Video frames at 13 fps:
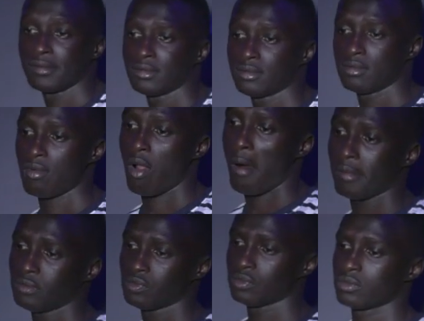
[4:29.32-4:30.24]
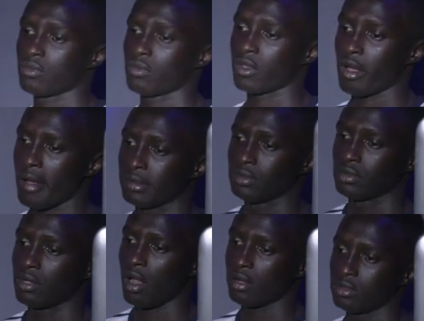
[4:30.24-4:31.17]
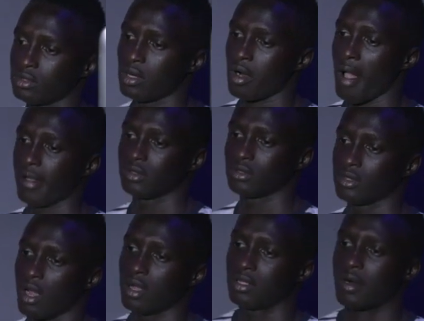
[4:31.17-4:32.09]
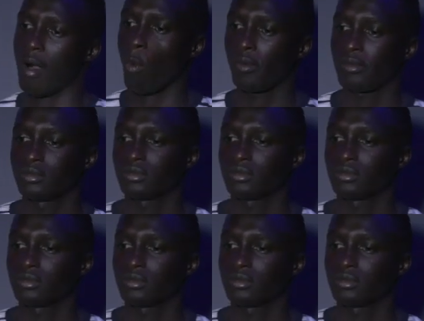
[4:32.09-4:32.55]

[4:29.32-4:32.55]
the songs, you'll enjoy every track. It's not an album that